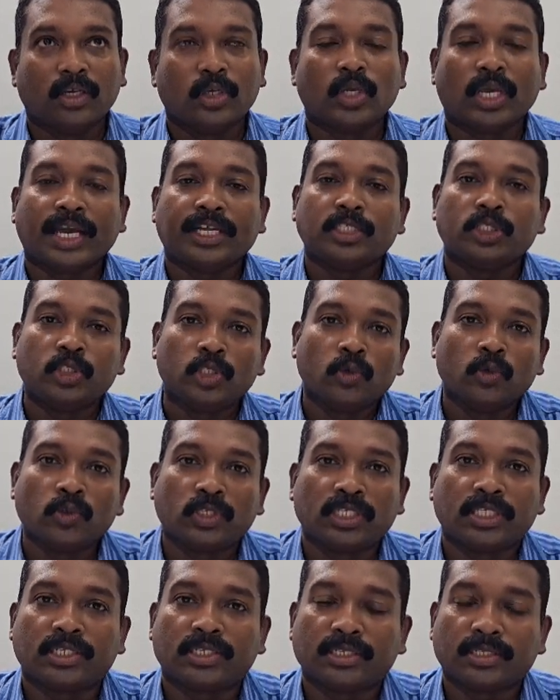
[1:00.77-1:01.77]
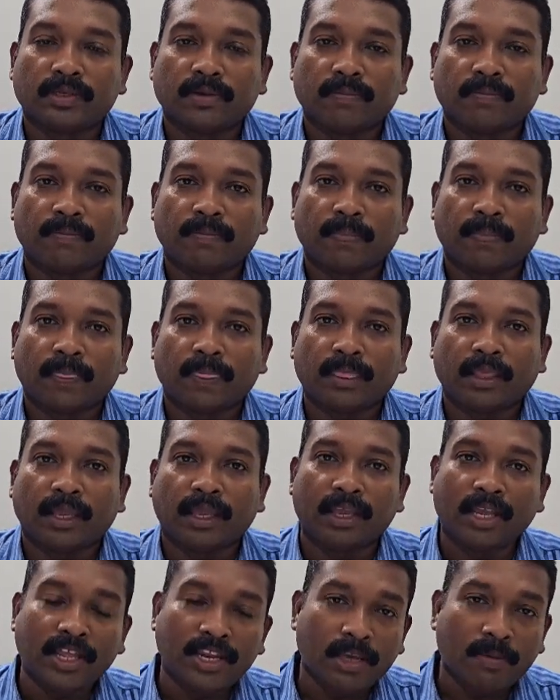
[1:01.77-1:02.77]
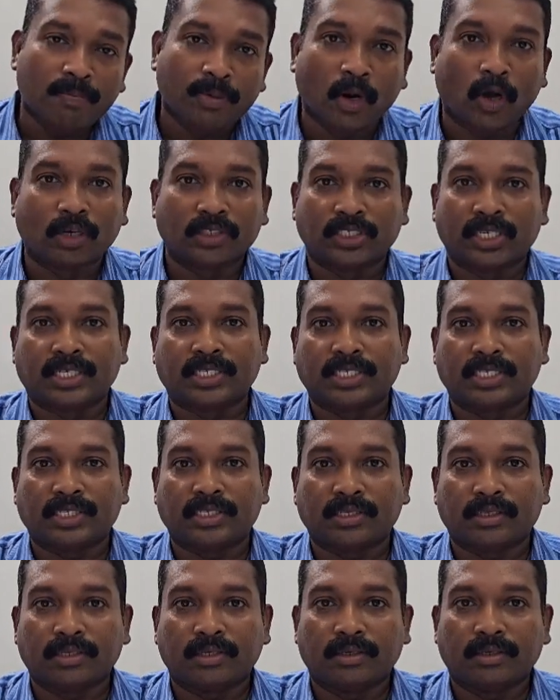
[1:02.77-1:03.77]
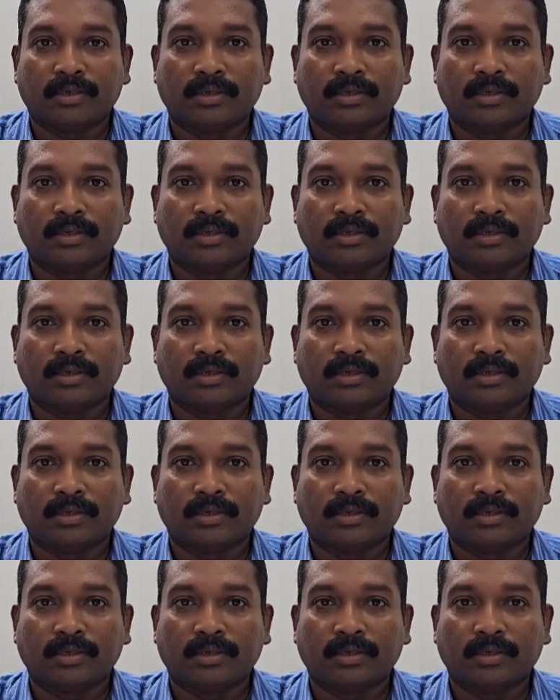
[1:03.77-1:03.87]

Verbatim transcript: You can choose any projects